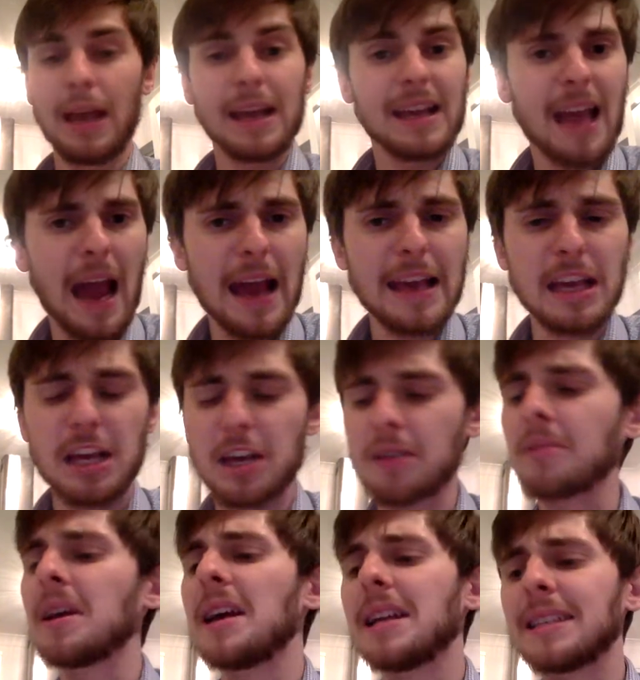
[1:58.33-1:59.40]
Cake,
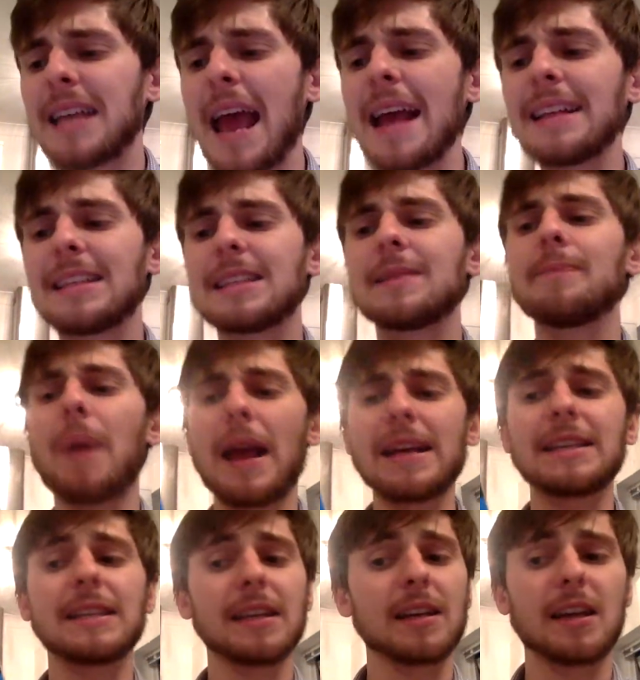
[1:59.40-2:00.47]
Ted's
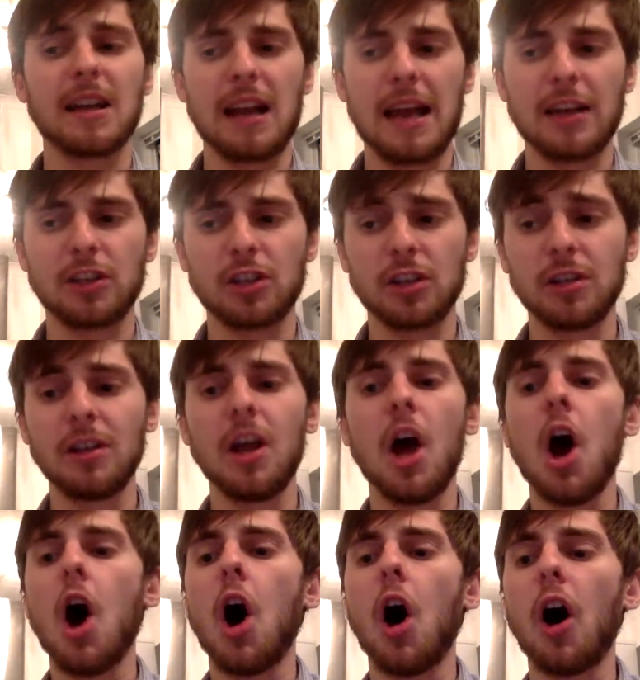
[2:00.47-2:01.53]
basic collection,
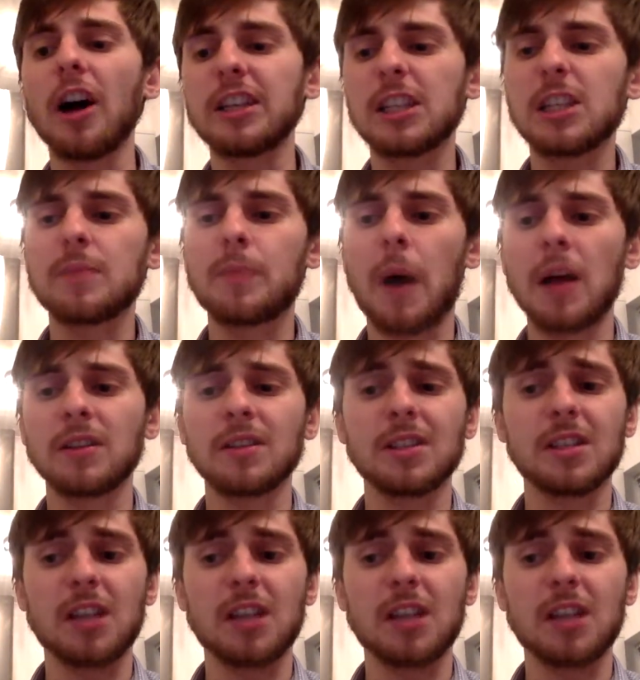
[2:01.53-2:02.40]
iced buns,